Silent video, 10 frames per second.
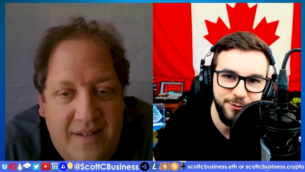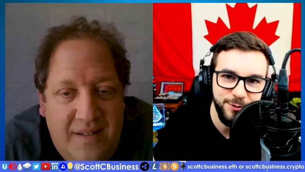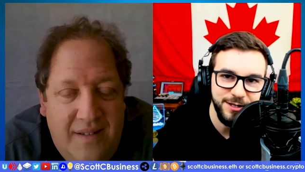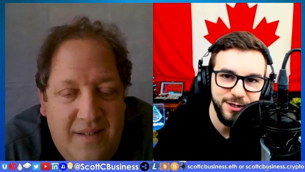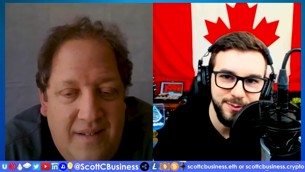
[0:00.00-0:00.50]
Speaker 1: to
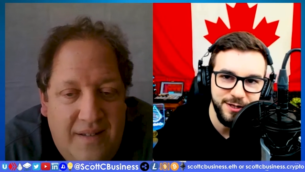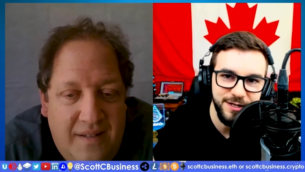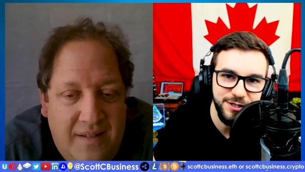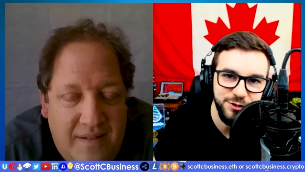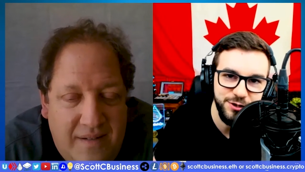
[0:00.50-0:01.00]
give everyone a
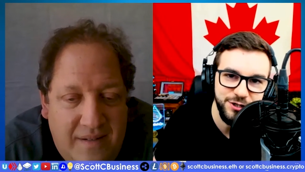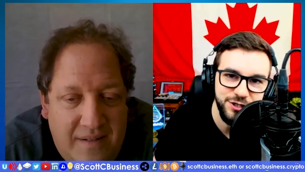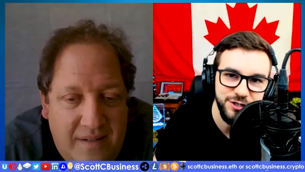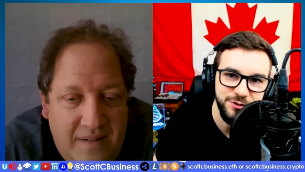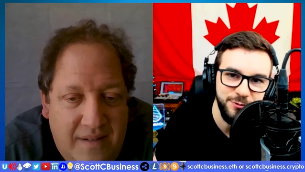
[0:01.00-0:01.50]
little bit of an
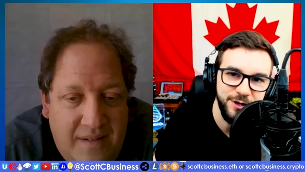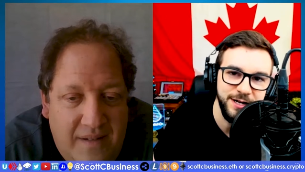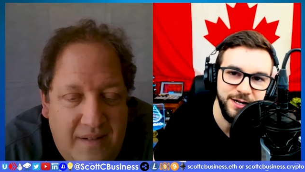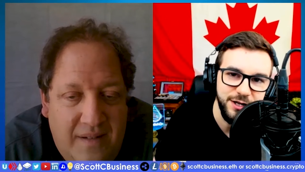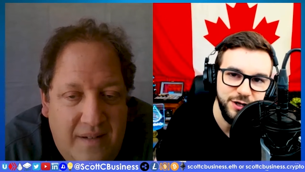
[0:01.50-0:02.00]

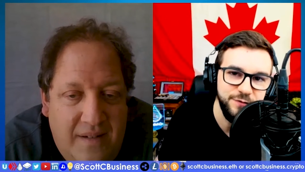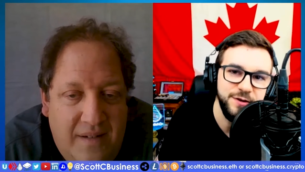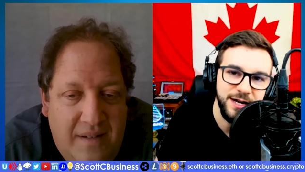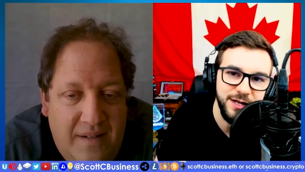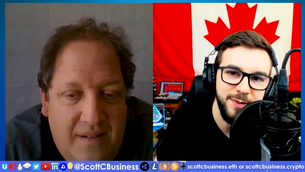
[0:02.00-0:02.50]
introduction to what
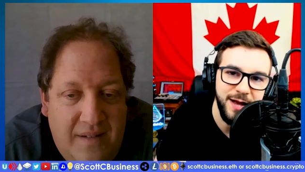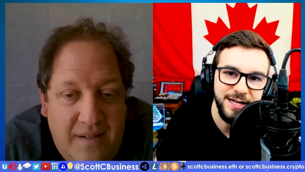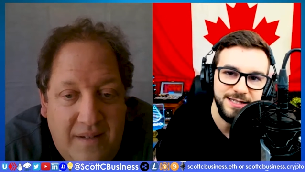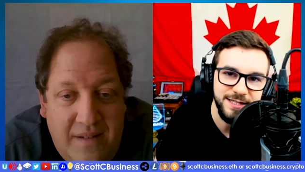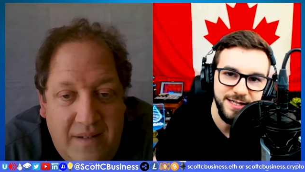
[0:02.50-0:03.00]
you've
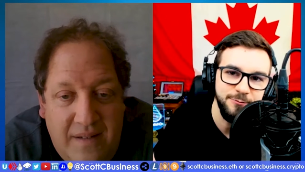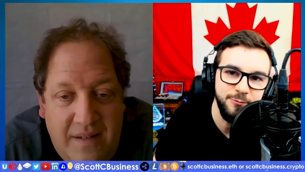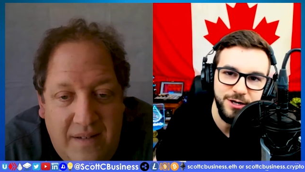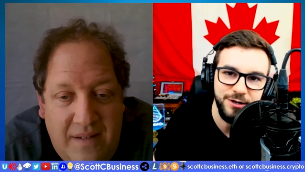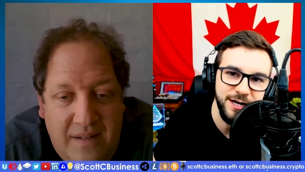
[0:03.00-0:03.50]
done in the
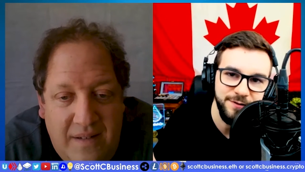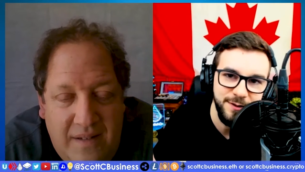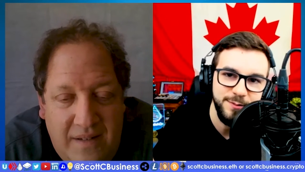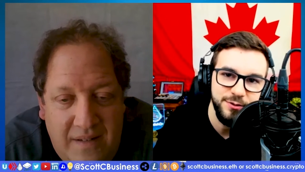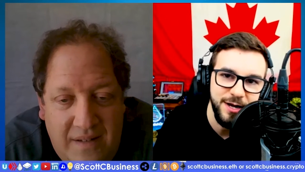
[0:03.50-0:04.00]
past and then what
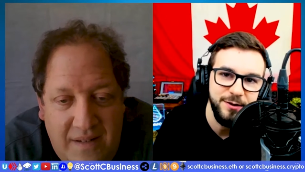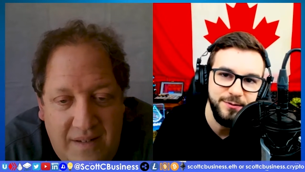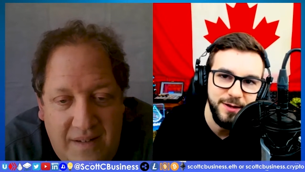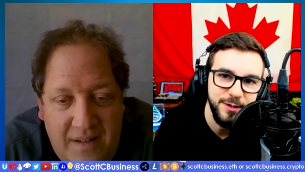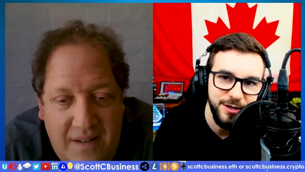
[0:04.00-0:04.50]
you're kind of up
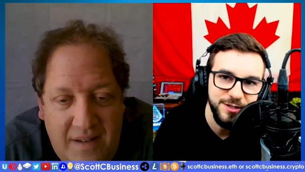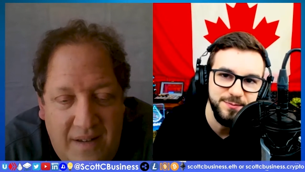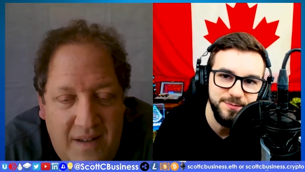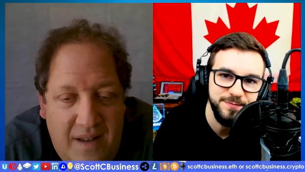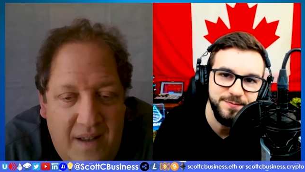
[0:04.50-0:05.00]
to now,
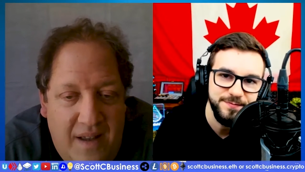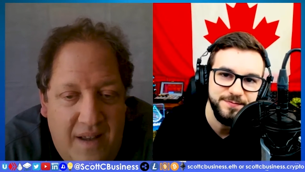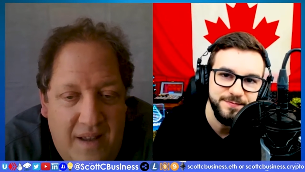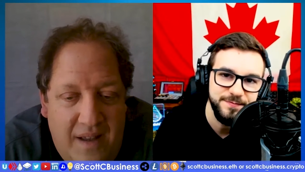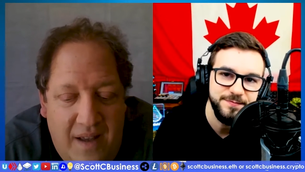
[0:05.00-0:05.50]
that'd be
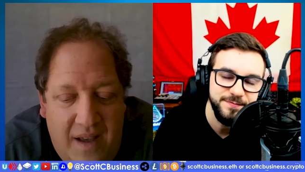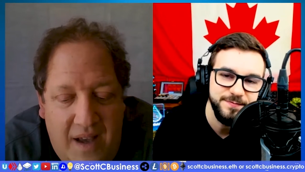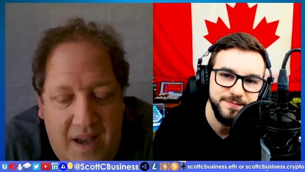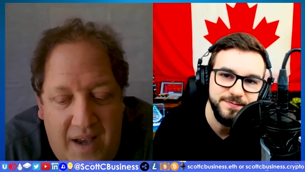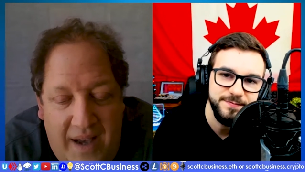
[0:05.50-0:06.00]
awesome.
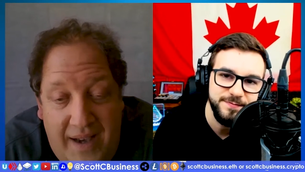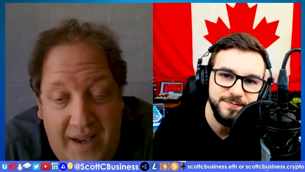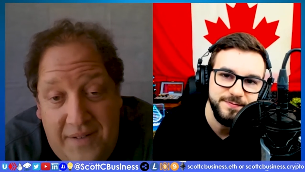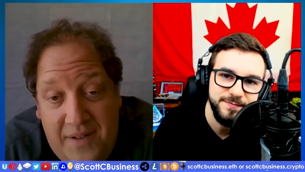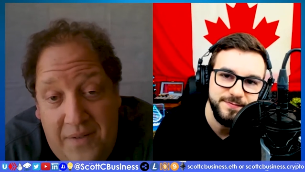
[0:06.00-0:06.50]
Speaker 2: Uh,
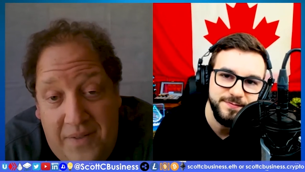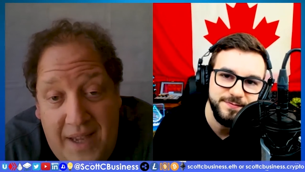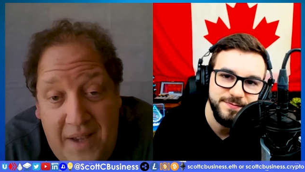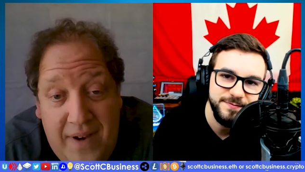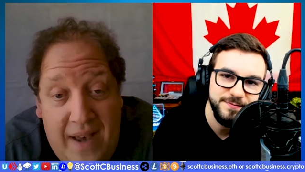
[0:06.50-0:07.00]
hi, so
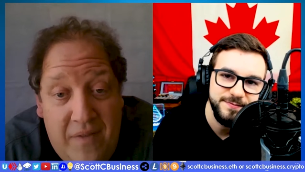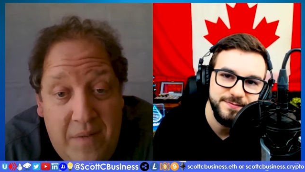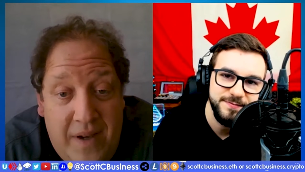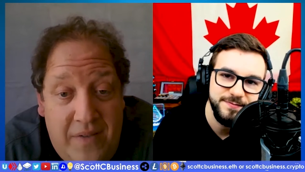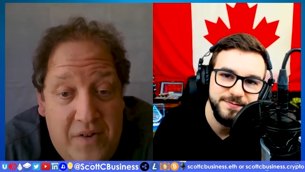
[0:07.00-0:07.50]
thank you for
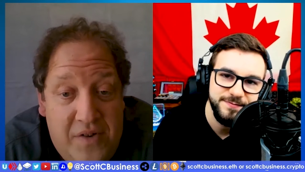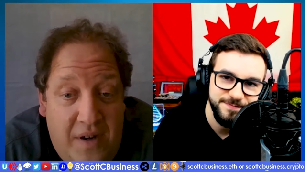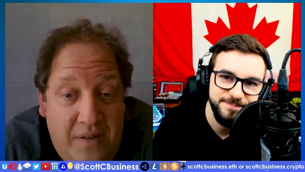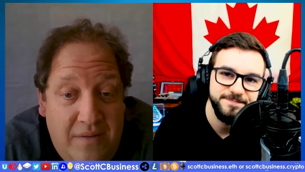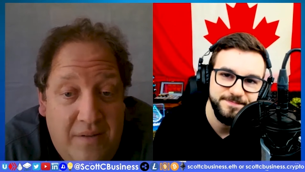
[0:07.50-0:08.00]
having me on the
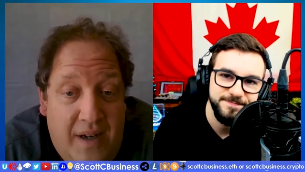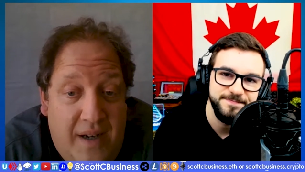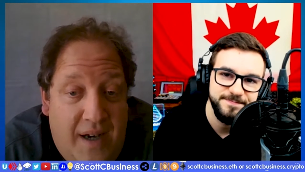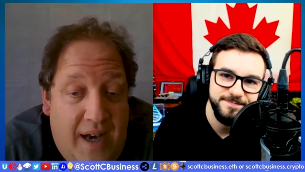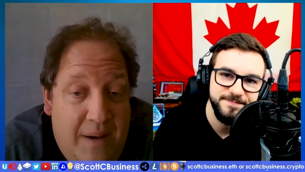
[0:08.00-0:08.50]
show.
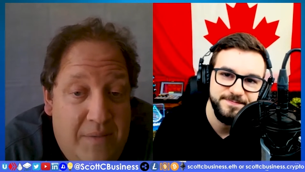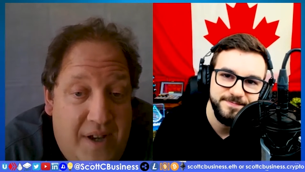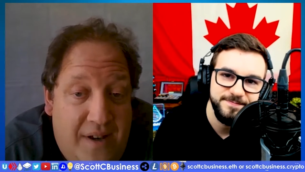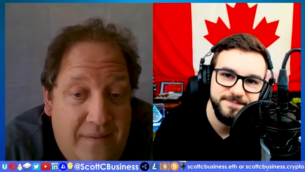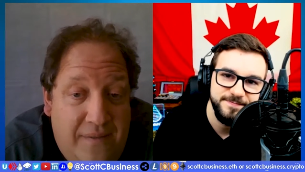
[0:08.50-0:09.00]
Uh, I
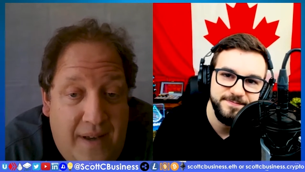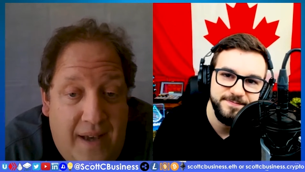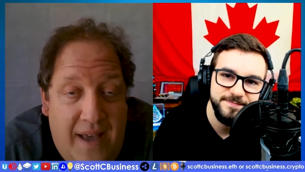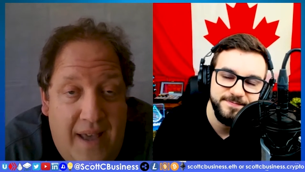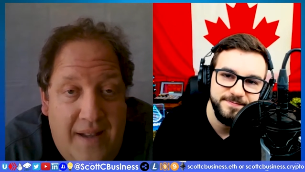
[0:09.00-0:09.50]
am Jeff,
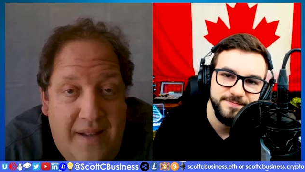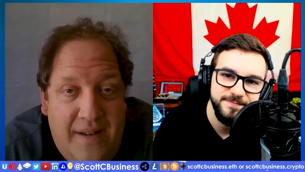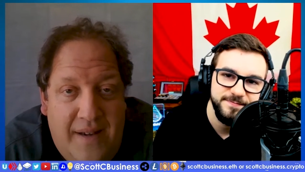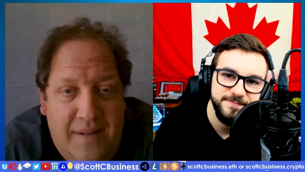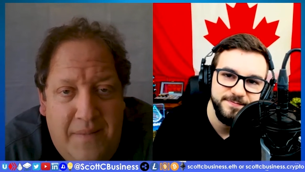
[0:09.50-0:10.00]
uh,
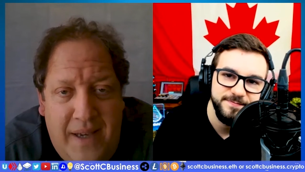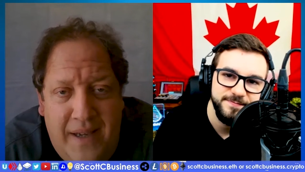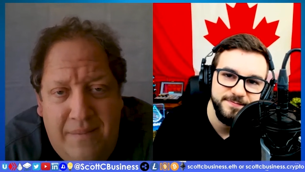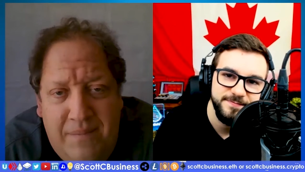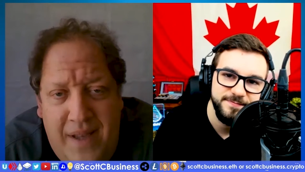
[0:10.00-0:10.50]
and uh,
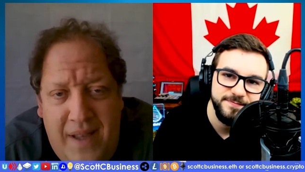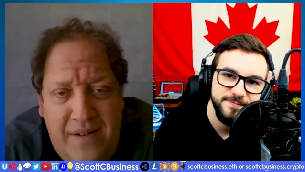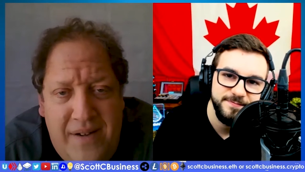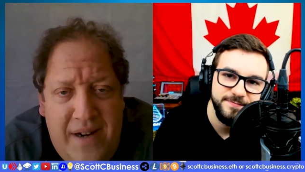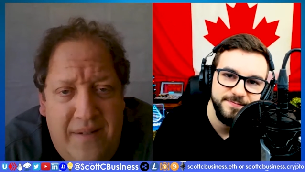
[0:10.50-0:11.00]
my
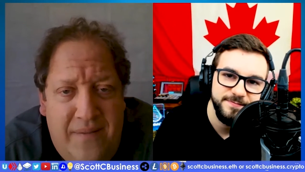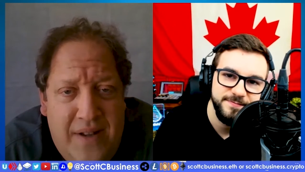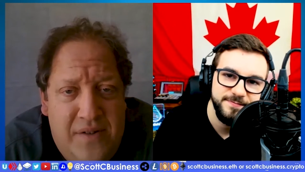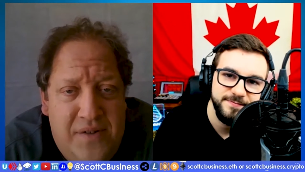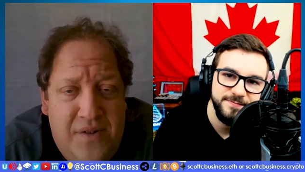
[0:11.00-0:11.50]
internet
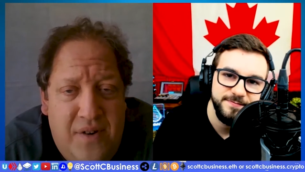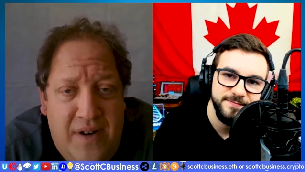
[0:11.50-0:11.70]
adventures